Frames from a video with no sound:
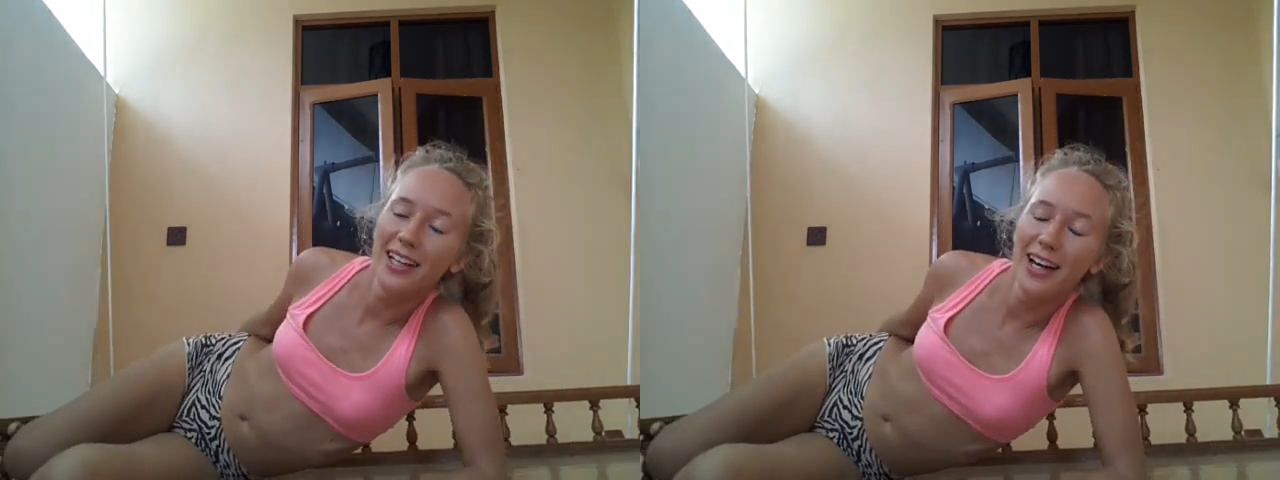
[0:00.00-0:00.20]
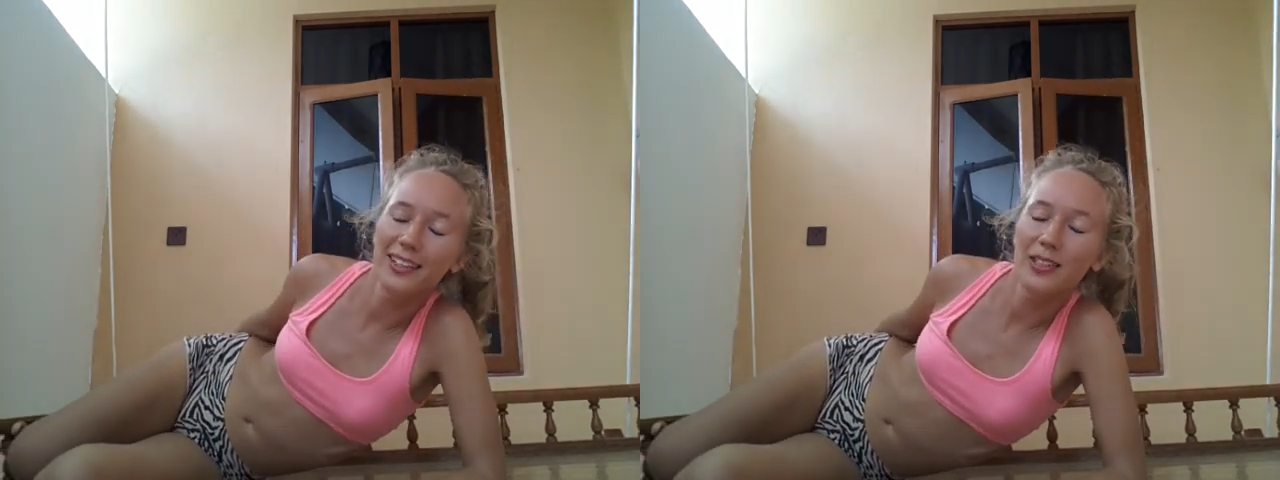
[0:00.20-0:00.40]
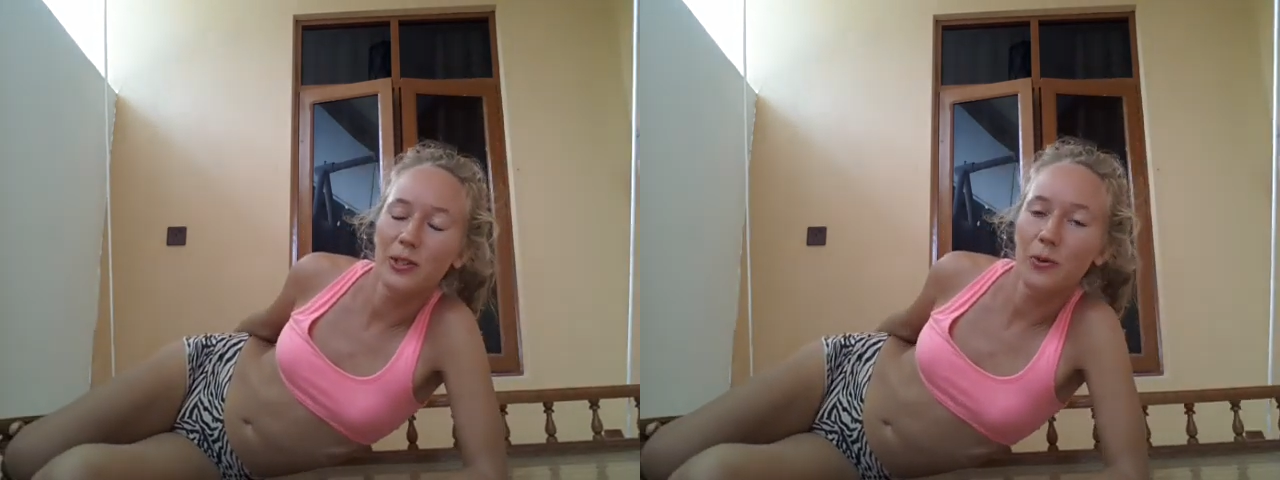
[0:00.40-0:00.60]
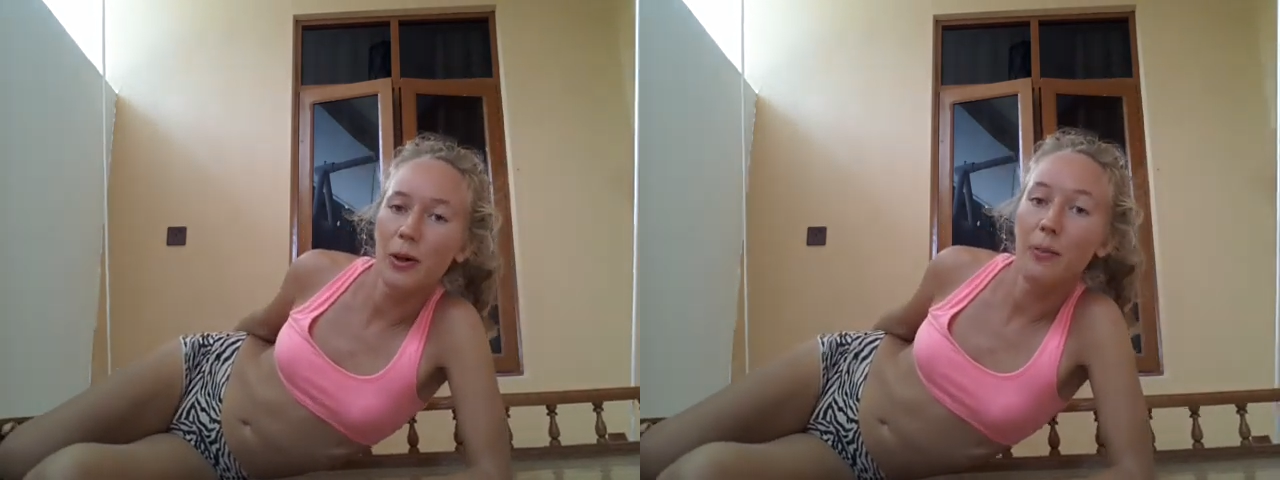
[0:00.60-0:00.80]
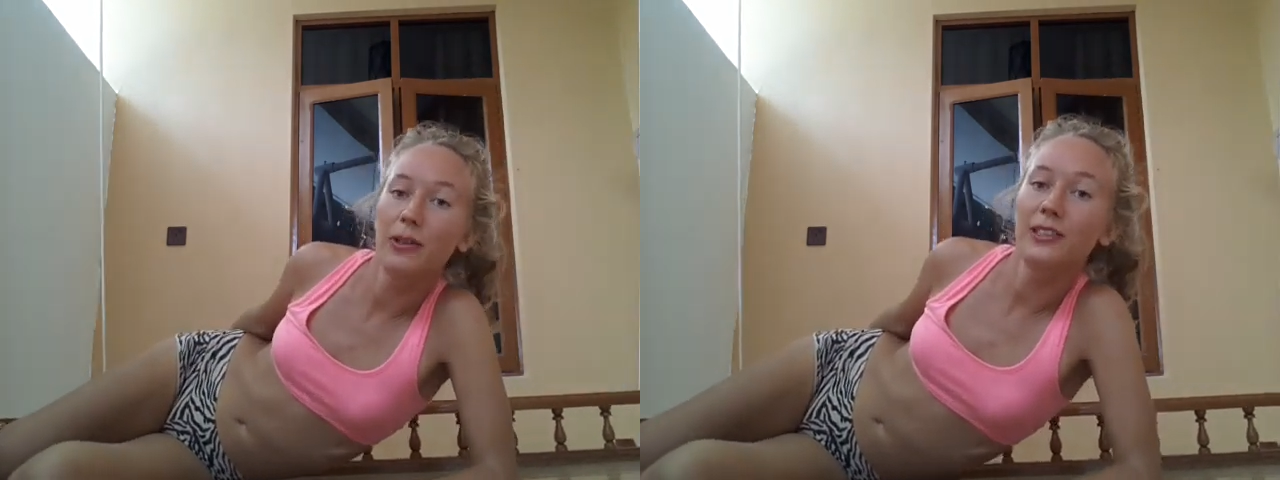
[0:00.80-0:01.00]
And you know
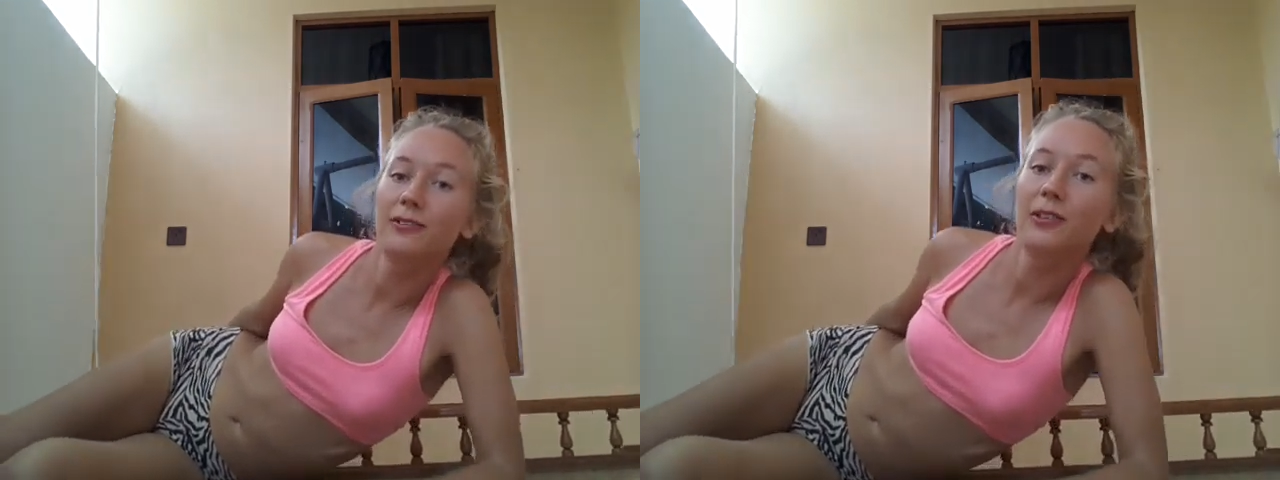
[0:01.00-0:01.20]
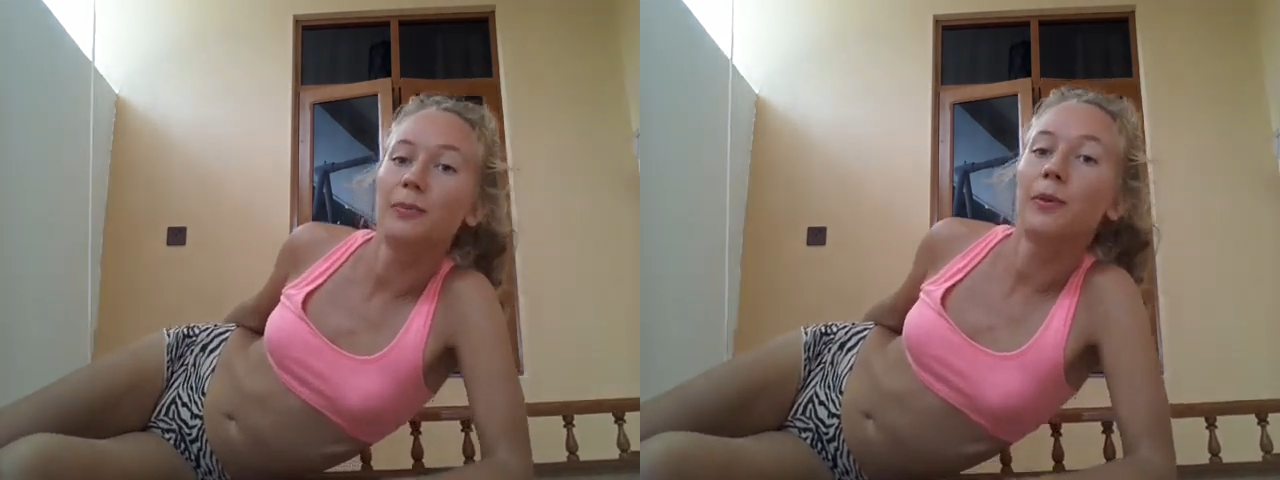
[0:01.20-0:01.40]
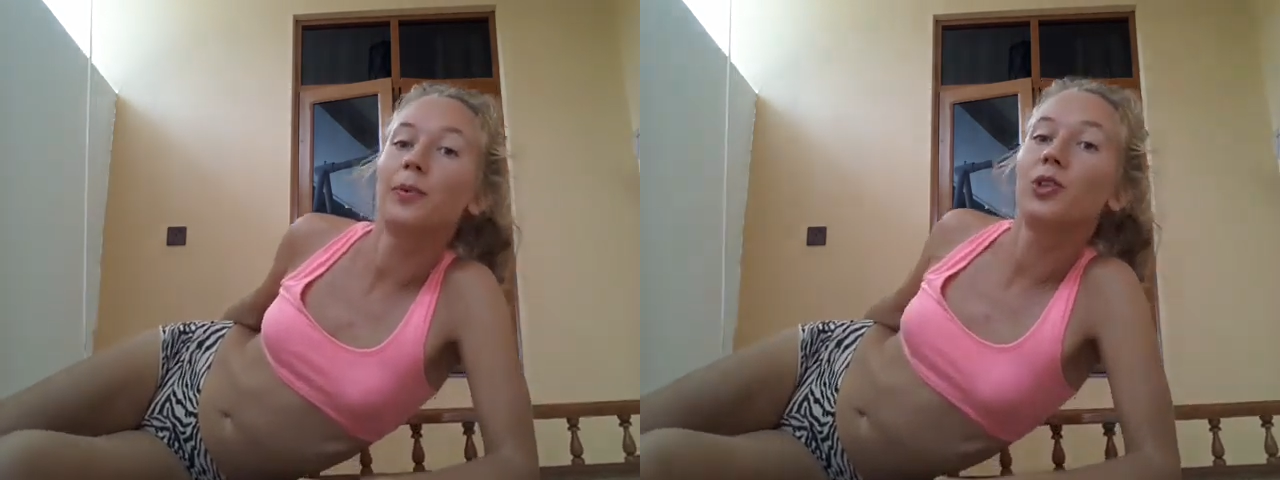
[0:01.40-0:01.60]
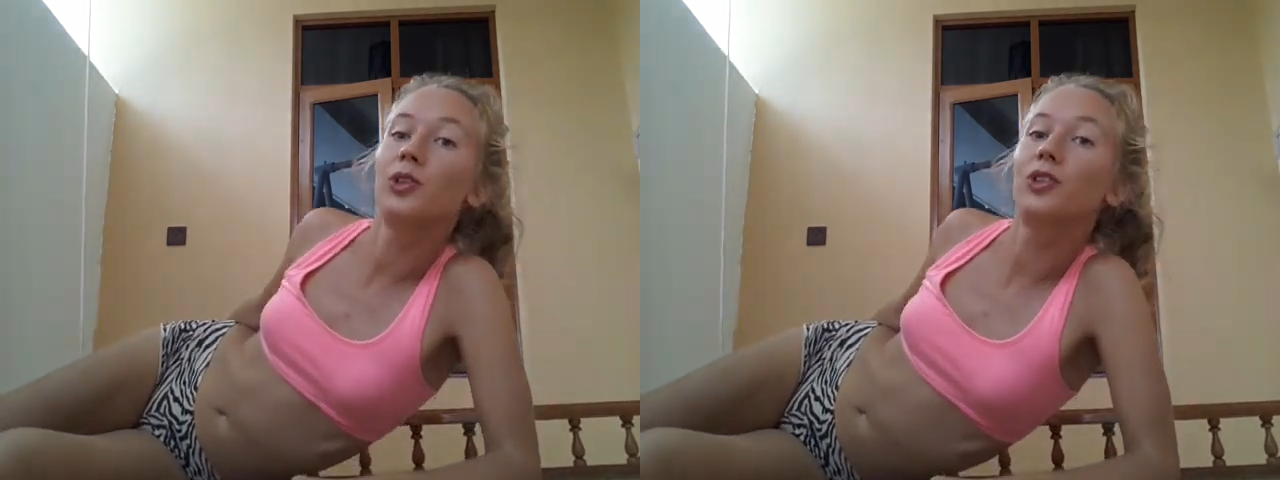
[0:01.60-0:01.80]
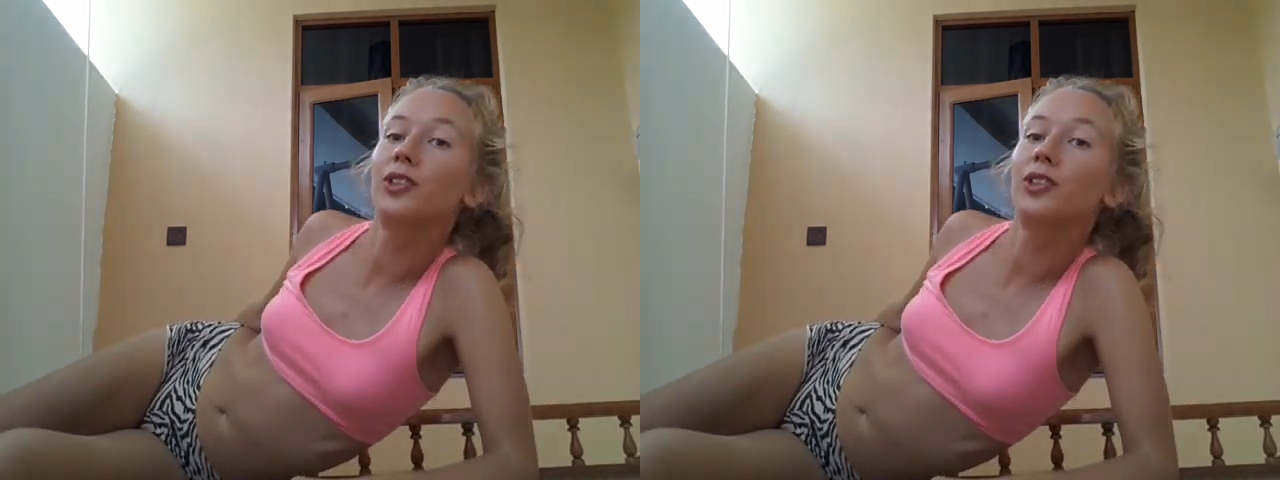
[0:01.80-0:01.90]
what Maldivian people used